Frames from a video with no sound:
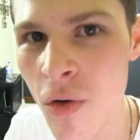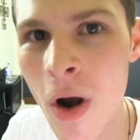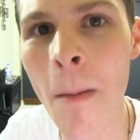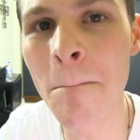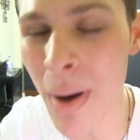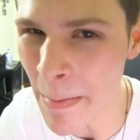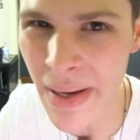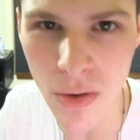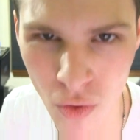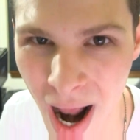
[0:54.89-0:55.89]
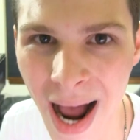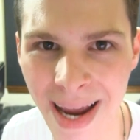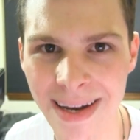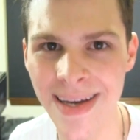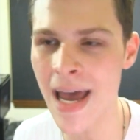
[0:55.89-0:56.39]
a bumpy
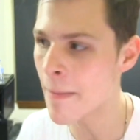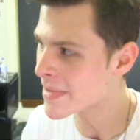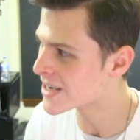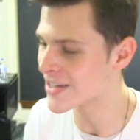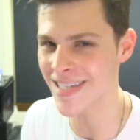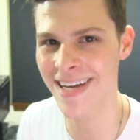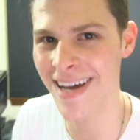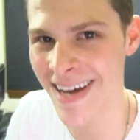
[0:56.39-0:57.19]
ride, because